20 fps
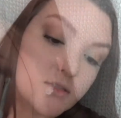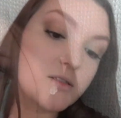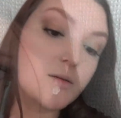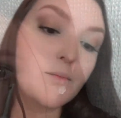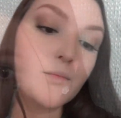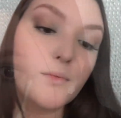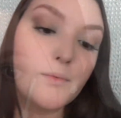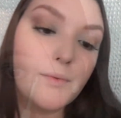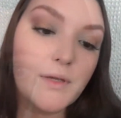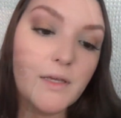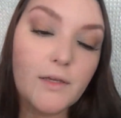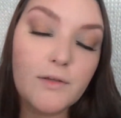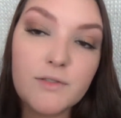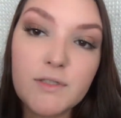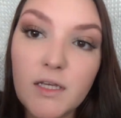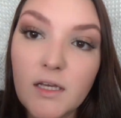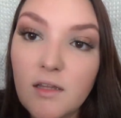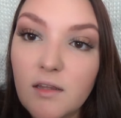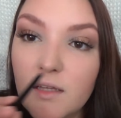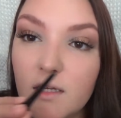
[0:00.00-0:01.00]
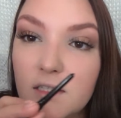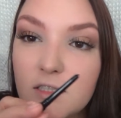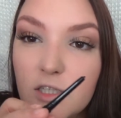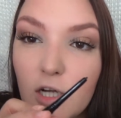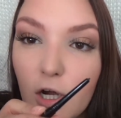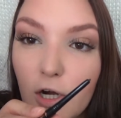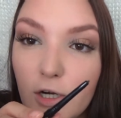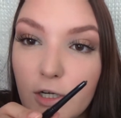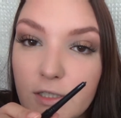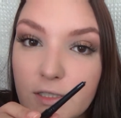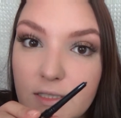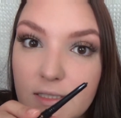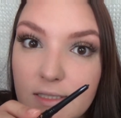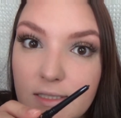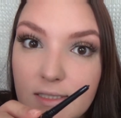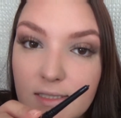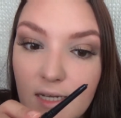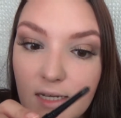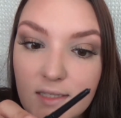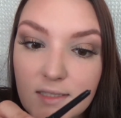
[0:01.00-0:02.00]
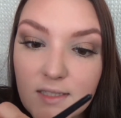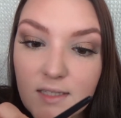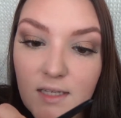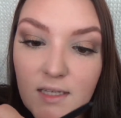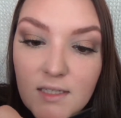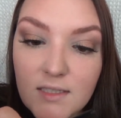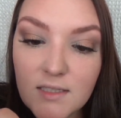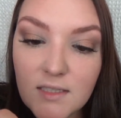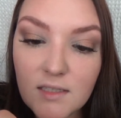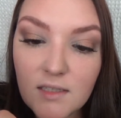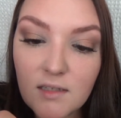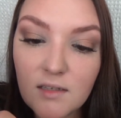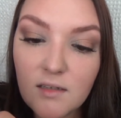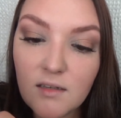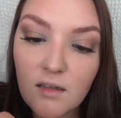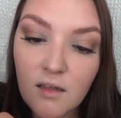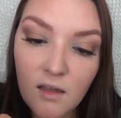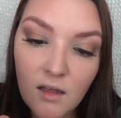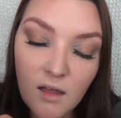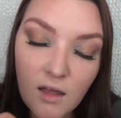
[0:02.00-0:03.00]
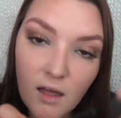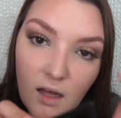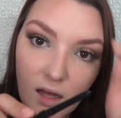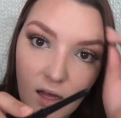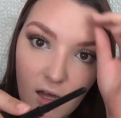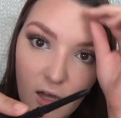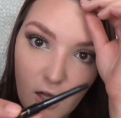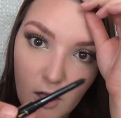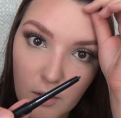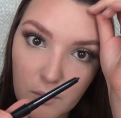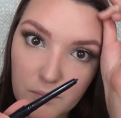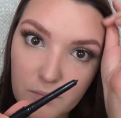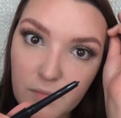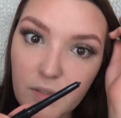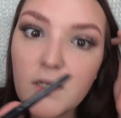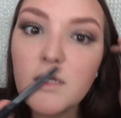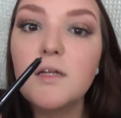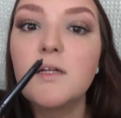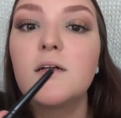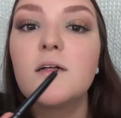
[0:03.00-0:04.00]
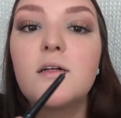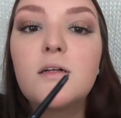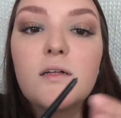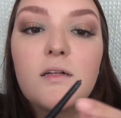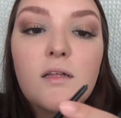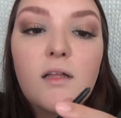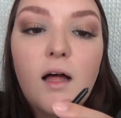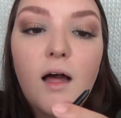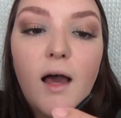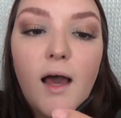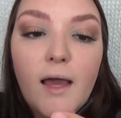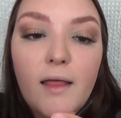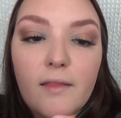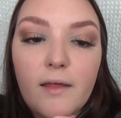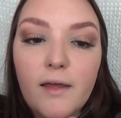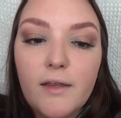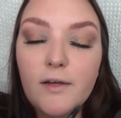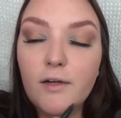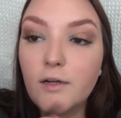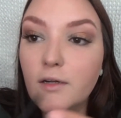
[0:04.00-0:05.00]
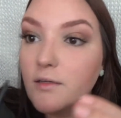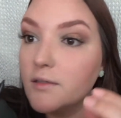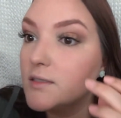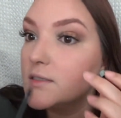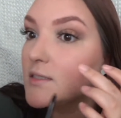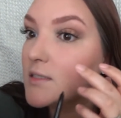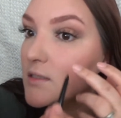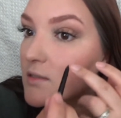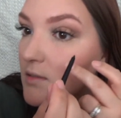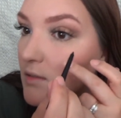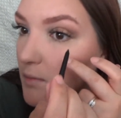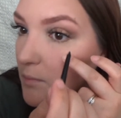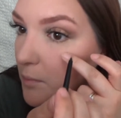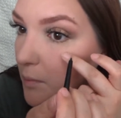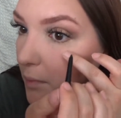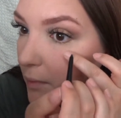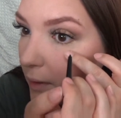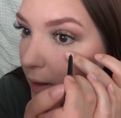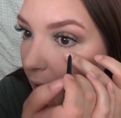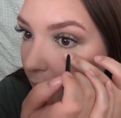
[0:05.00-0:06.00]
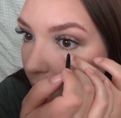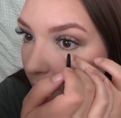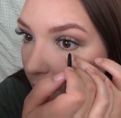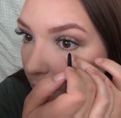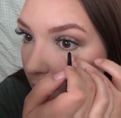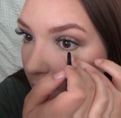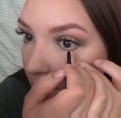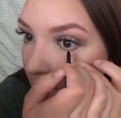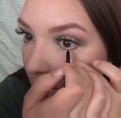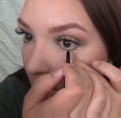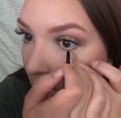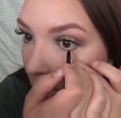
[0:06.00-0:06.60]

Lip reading: So I'm going to be using the Tarte Sex Kitten eyeliner. This is in black.